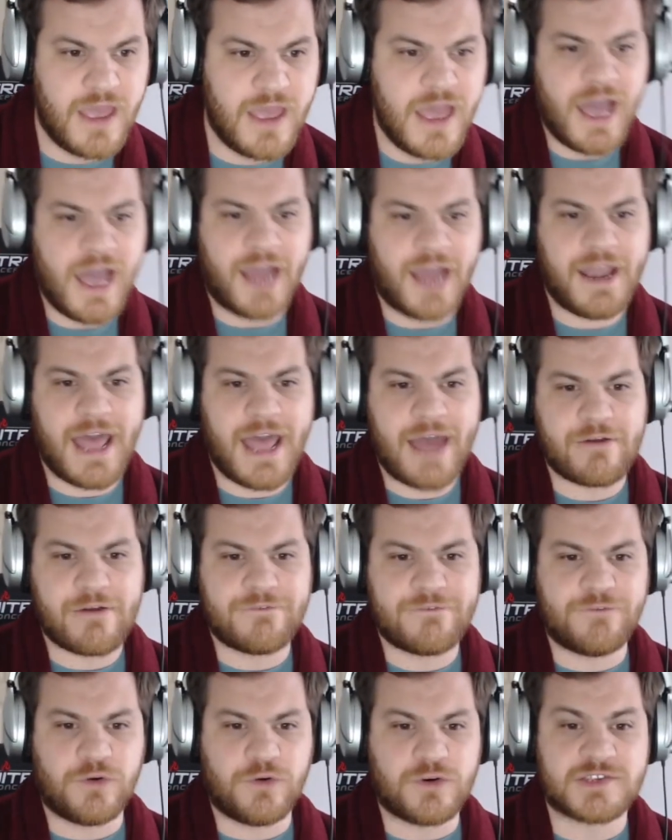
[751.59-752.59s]
An error
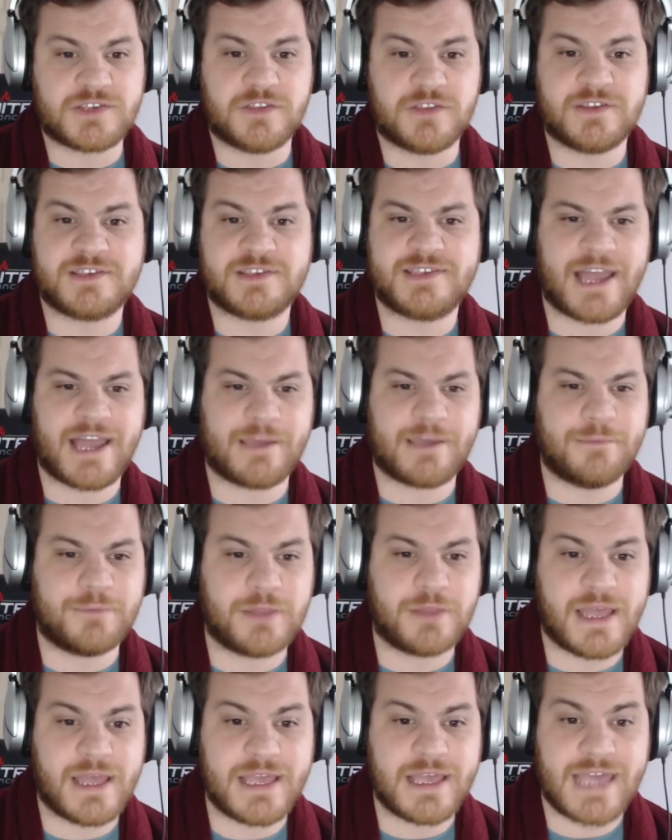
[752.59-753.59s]
forced on the second
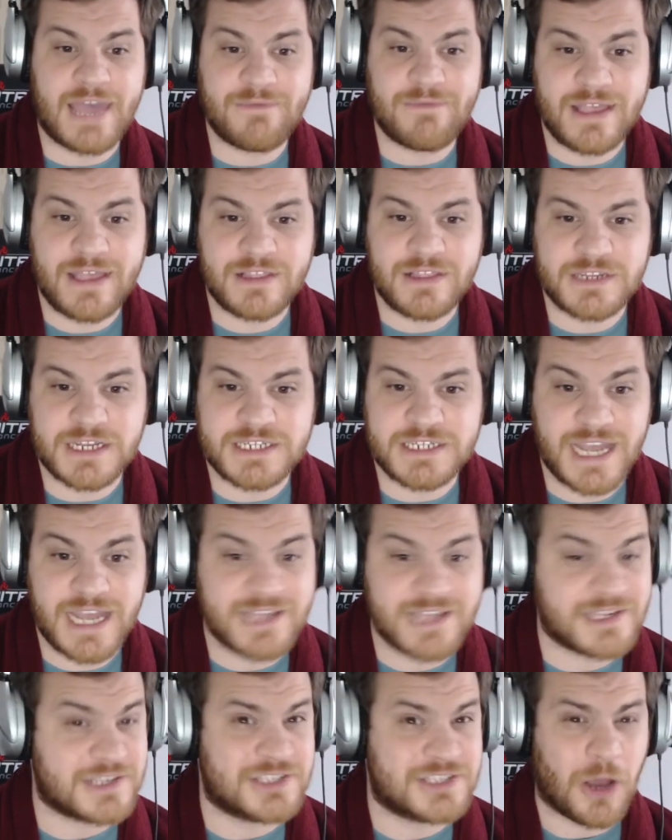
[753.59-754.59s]
play gave England a chance as
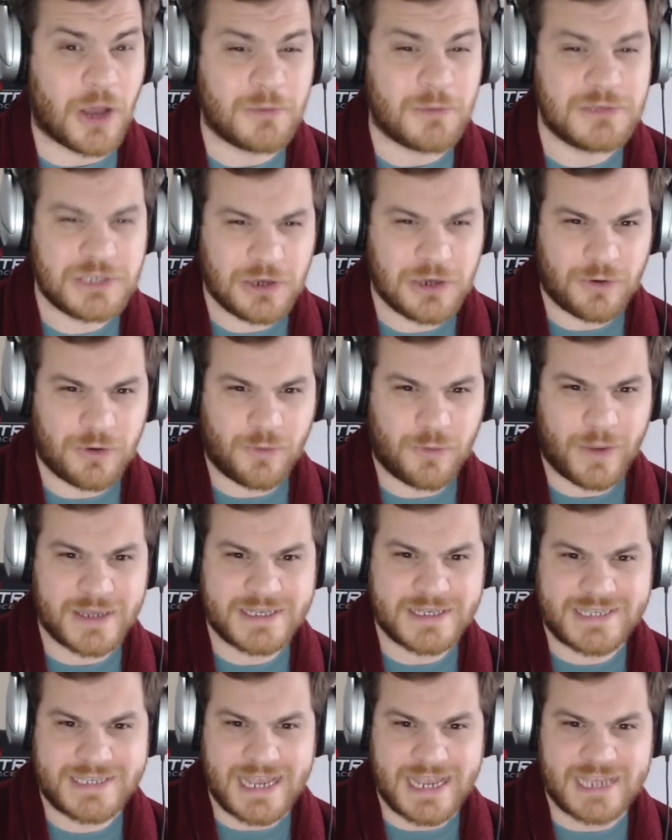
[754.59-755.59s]
Dom Young went
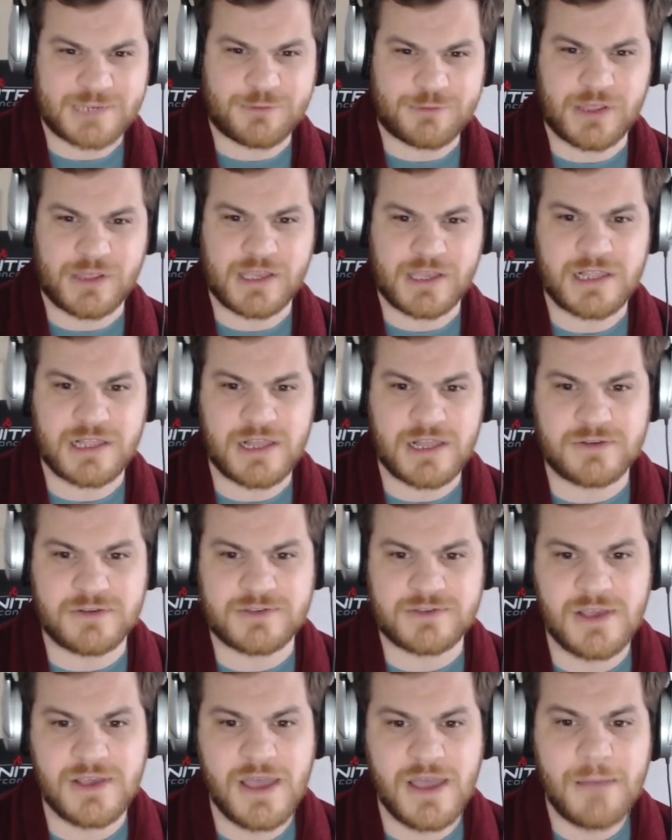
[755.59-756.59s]
desperately close
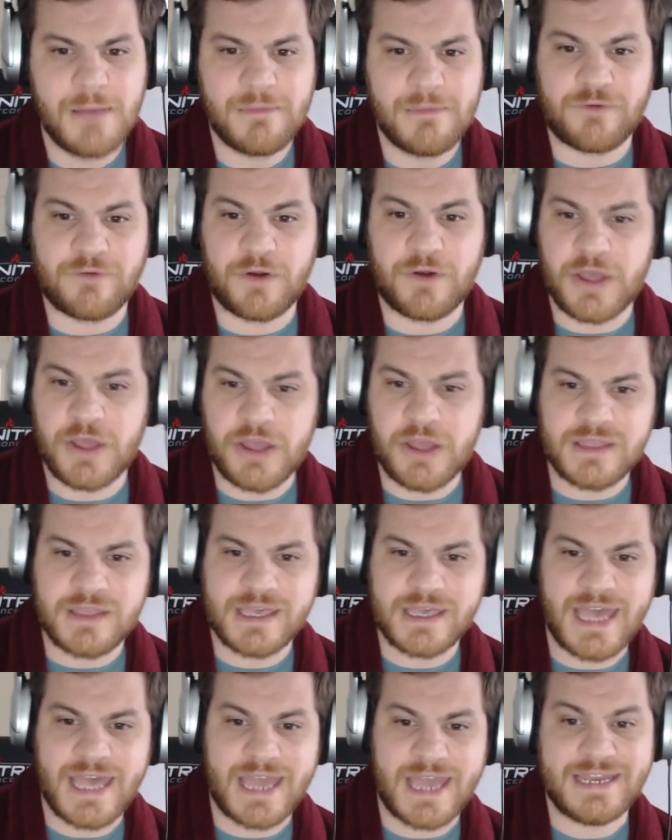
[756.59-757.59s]
before an early
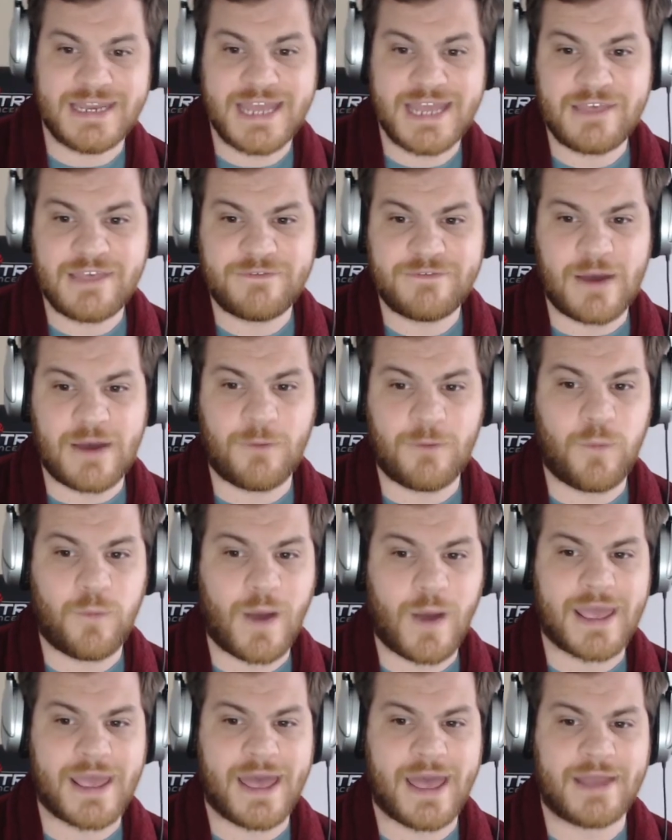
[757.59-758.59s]
kick nearly found
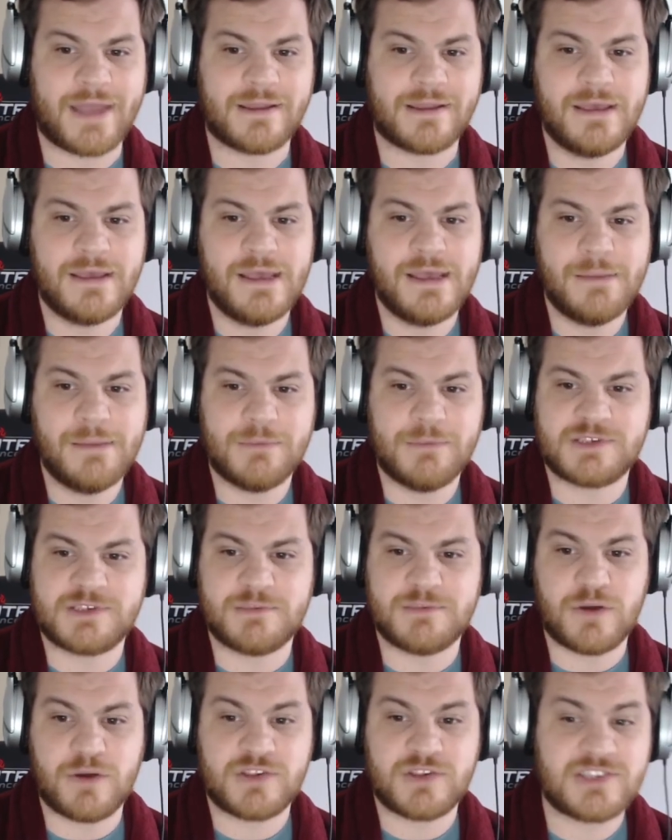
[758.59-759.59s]
Whitehead, but
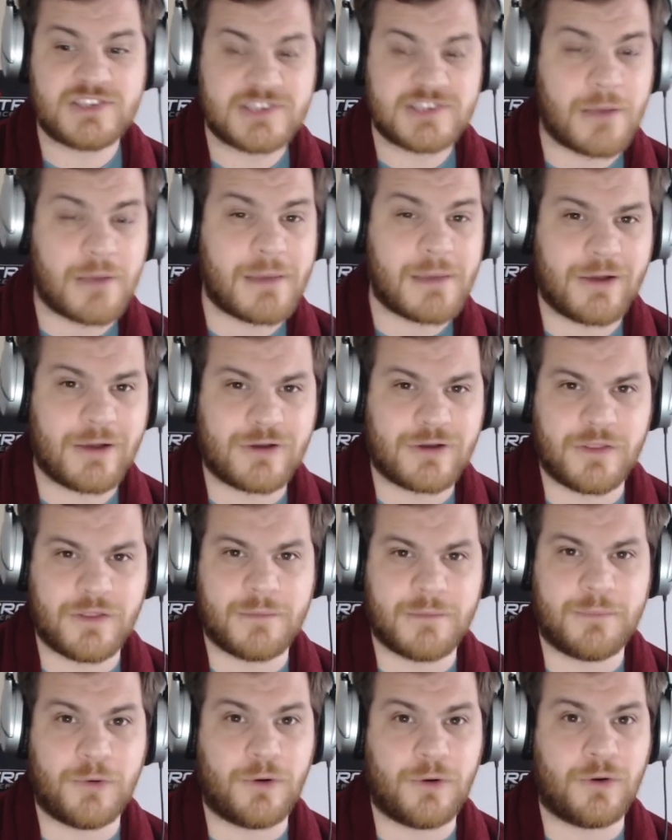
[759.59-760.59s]
Samoa somehow got the
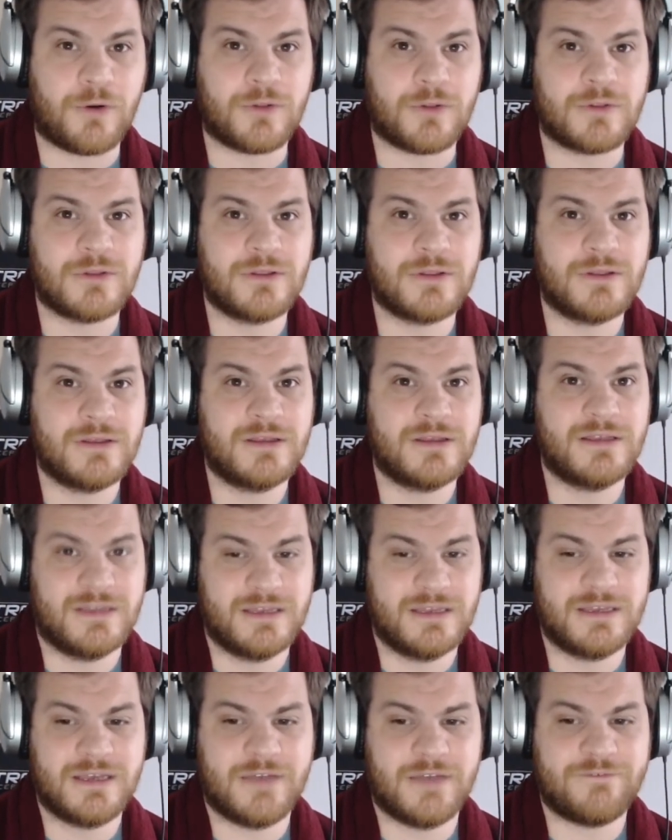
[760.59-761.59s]
ball
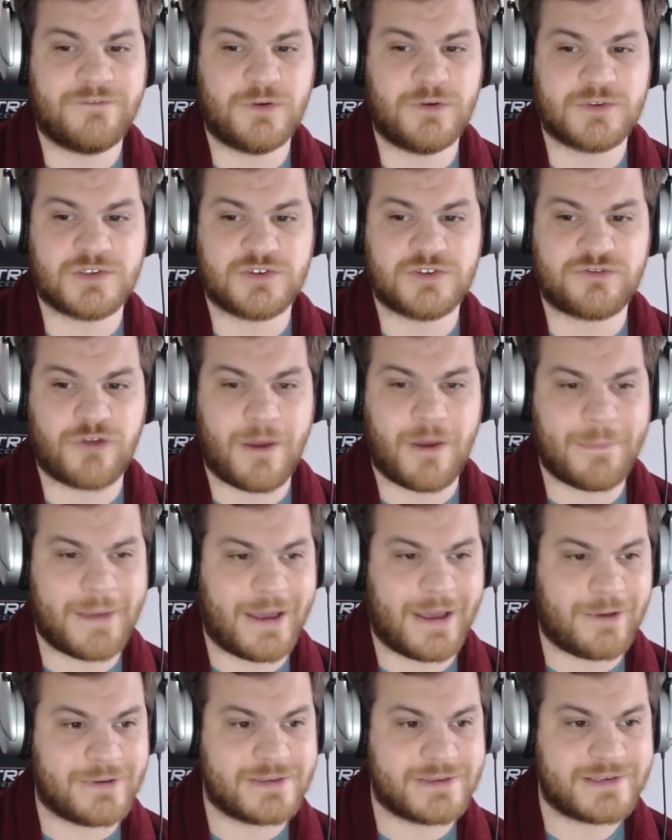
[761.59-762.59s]
and forced a dropout
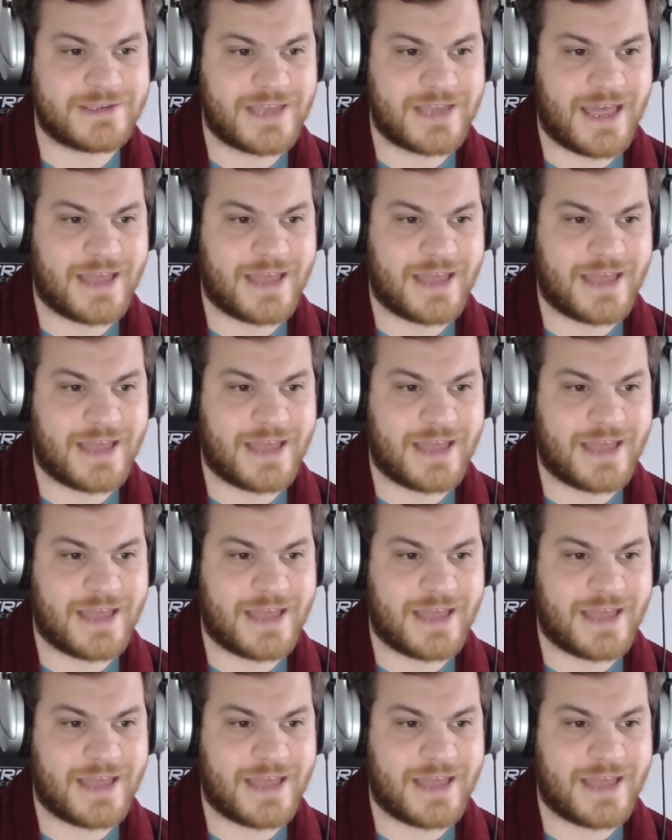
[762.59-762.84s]
instead.